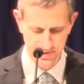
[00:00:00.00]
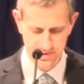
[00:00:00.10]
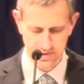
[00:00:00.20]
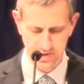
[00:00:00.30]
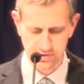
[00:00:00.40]

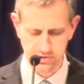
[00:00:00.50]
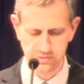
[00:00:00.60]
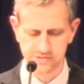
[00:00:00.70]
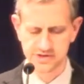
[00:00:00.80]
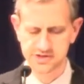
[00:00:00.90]
and
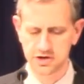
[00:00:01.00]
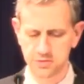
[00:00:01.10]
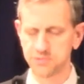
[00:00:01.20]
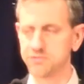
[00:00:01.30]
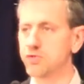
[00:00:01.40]
use it to help
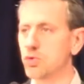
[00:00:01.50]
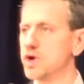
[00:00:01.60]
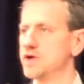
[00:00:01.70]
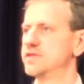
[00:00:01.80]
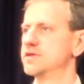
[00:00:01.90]

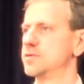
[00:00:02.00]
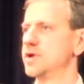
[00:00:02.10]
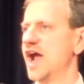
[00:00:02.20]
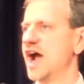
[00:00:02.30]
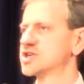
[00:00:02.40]
avoid the
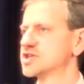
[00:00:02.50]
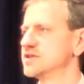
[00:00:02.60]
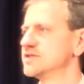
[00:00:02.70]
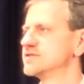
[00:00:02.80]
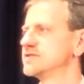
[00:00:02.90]

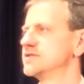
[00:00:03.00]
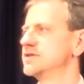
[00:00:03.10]
reactions,